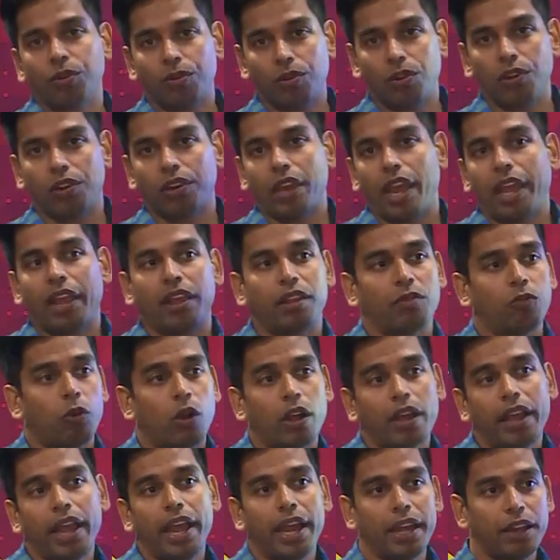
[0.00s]
would look like, and
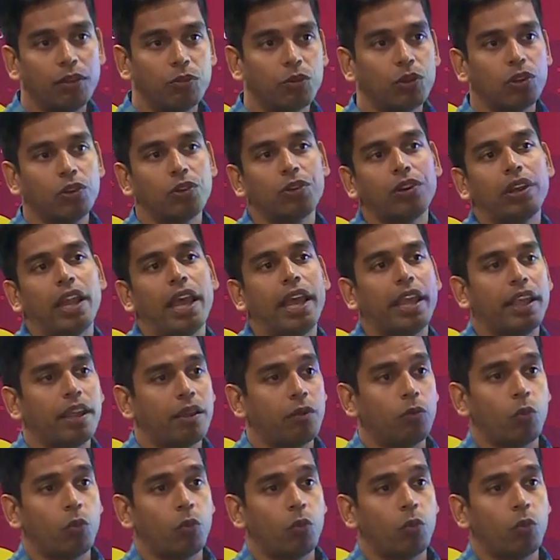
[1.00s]
what a header would look like,